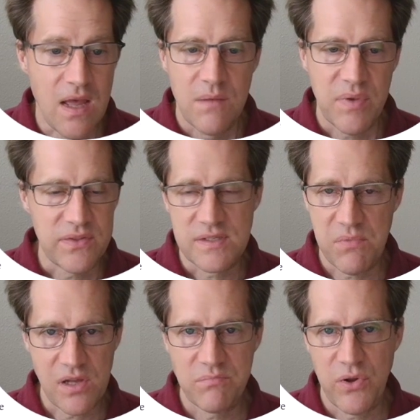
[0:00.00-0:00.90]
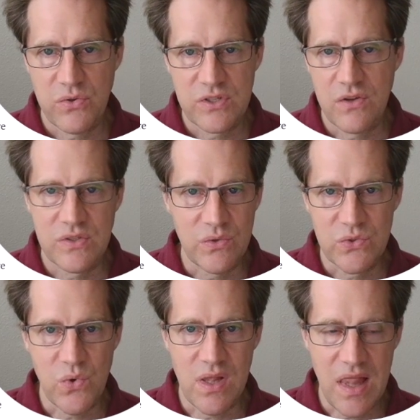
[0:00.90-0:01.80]
But this blog post goes
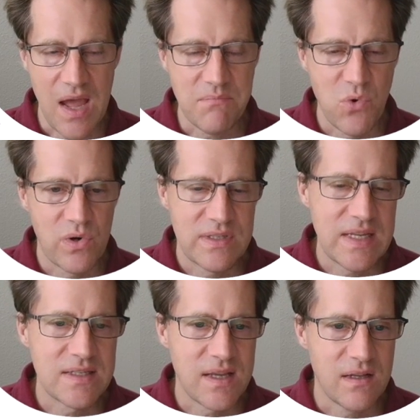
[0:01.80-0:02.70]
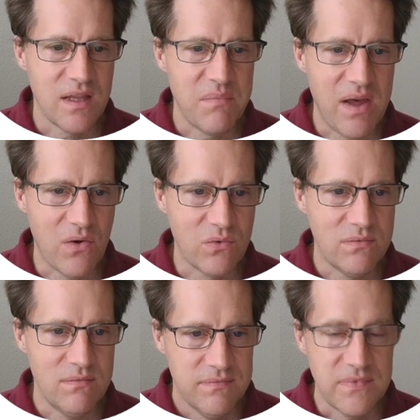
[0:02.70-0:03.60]
into a lot more detail about
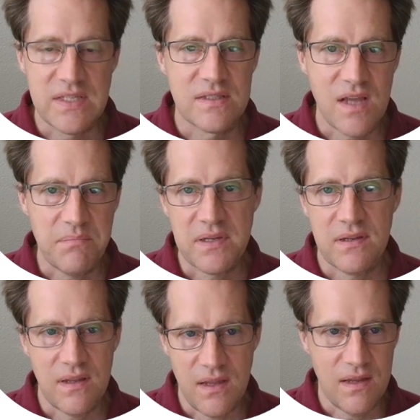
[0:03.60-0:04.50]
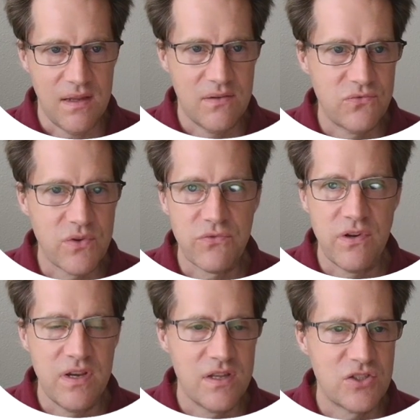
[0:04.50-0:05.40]
this topic and feel
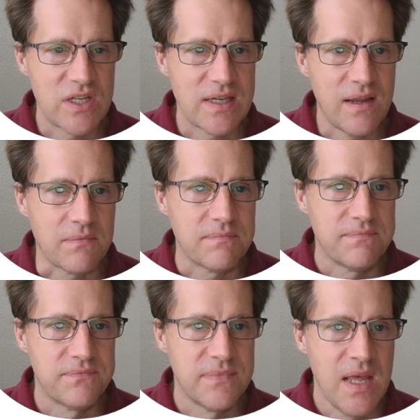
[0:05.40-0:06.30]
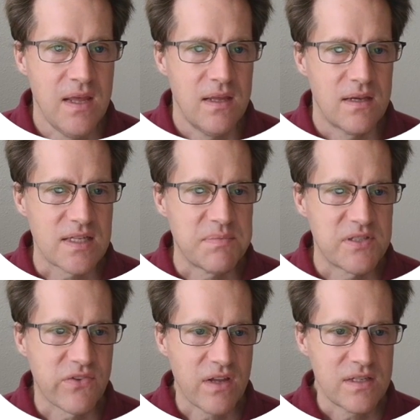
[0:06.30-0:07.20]
free to check it out. Next piece
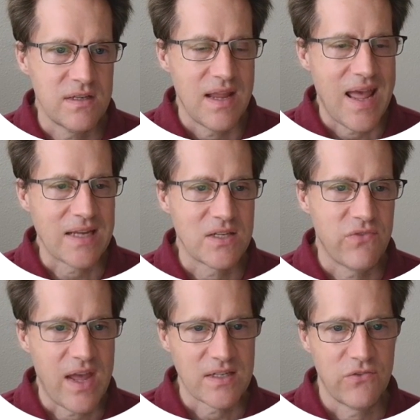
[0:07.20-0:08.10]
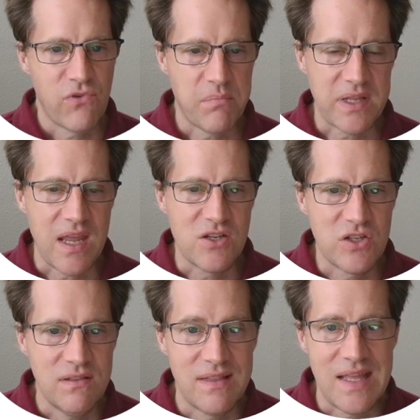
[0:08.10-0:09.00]
of content, active-active
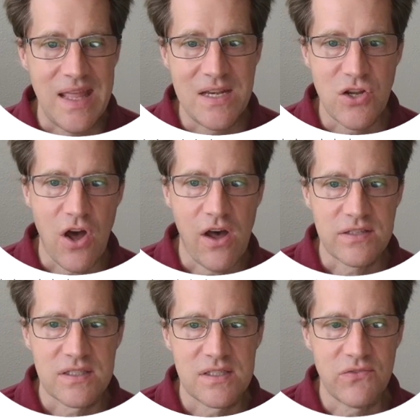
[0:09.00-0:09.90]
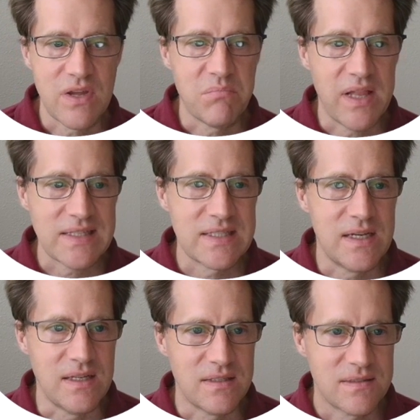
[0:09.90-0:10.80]
replication, the hidden costs of
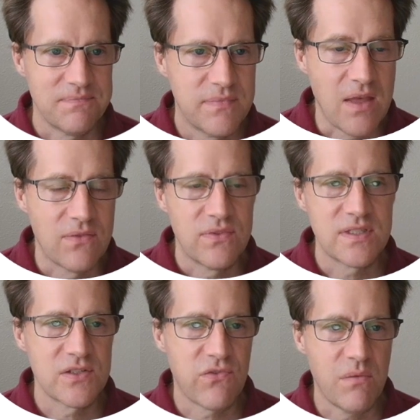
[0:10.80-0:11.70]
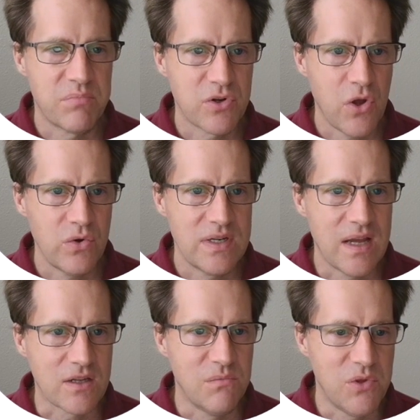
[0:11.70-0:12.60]
complexities. This is from
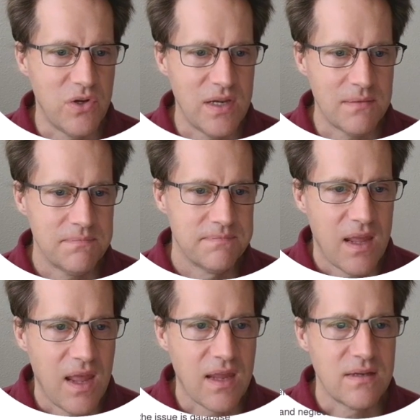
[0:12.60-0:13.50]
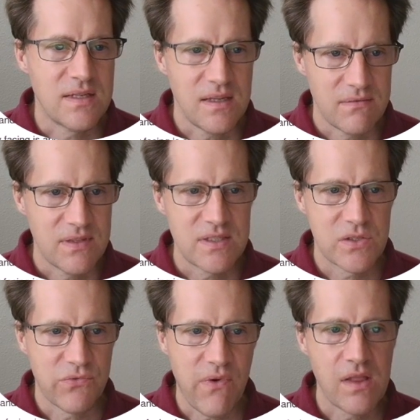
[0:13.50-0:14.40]
Percona.community, and this is
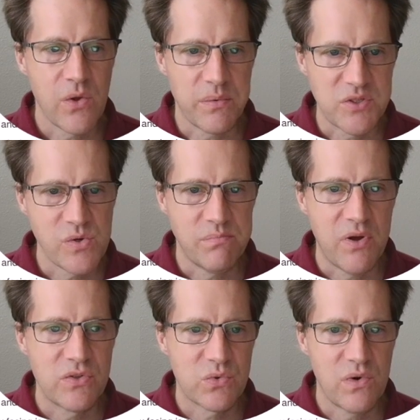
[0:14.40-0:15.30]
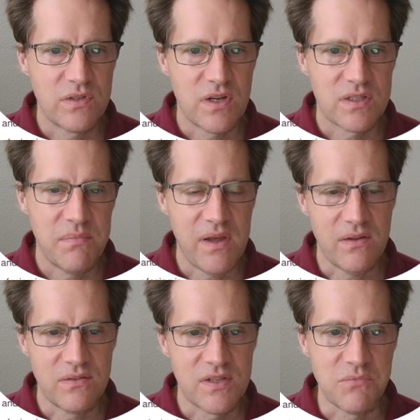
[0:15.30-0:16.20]
a follow-up to a post where he talked
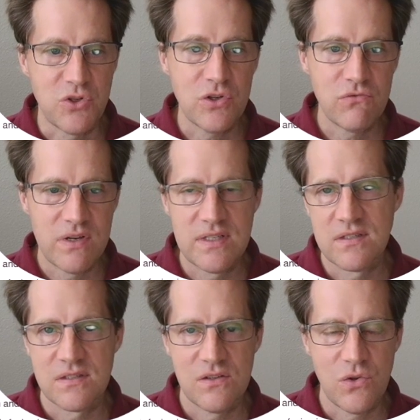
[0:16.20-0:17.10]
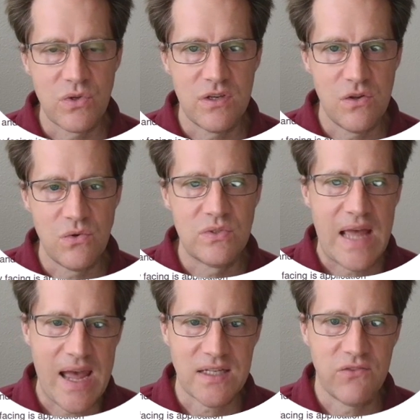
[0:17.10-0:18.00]
about some good reasons you could use
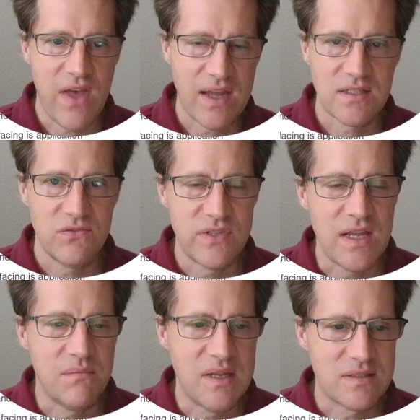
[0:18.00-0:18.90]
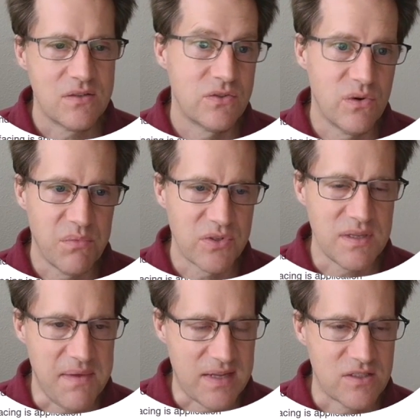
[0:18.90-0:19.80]
active-active databases or
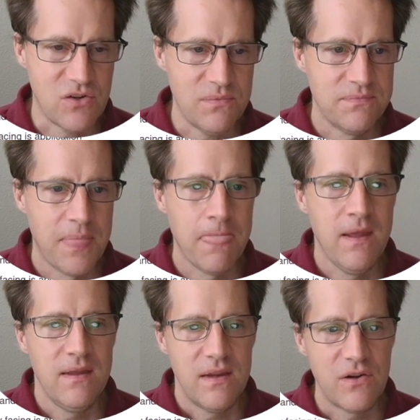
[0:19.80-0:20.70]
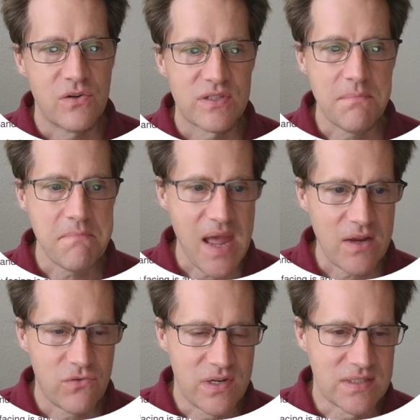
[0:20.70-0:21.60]
multi-master. Here are some
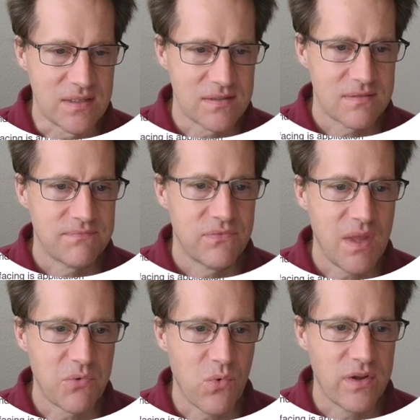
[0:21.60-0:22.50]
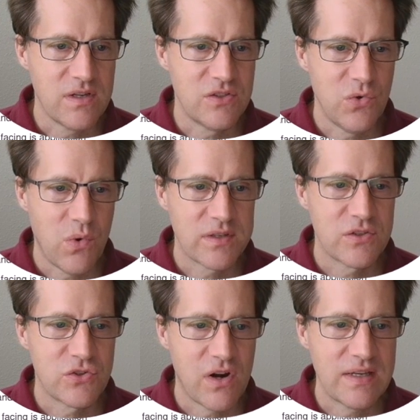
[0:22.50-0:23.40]
bad reasons. Number one is you want to
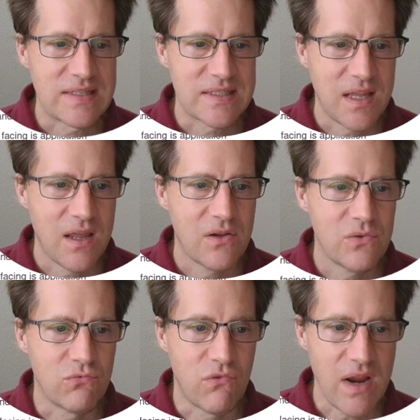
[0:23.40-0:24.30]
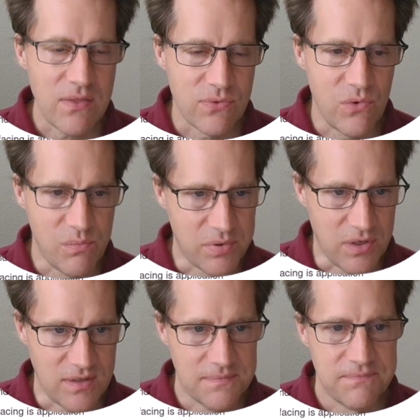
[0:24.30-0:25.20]
try to scale write throughput.